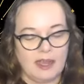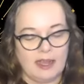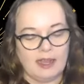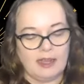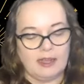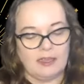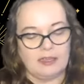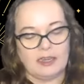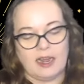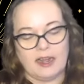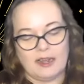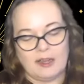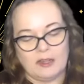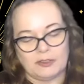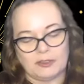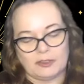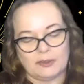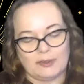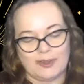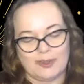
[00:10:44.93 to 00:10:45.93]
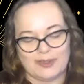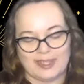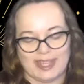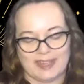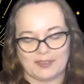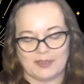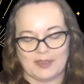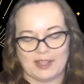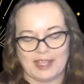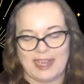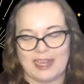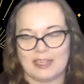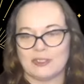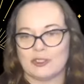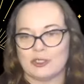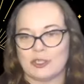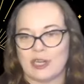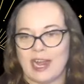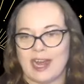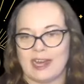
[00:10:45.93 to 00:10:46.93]
And I also get the
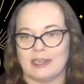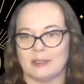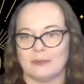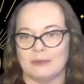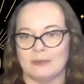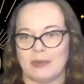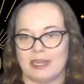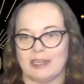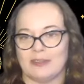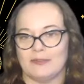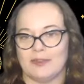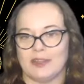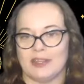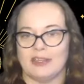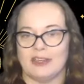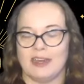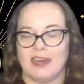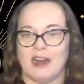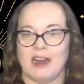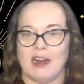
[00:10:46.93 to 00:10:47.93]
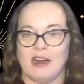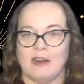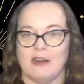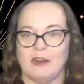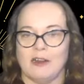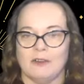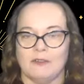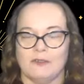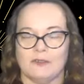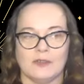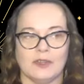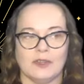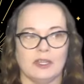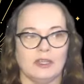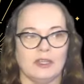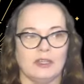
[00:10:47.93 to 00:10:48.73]
extra added benefit of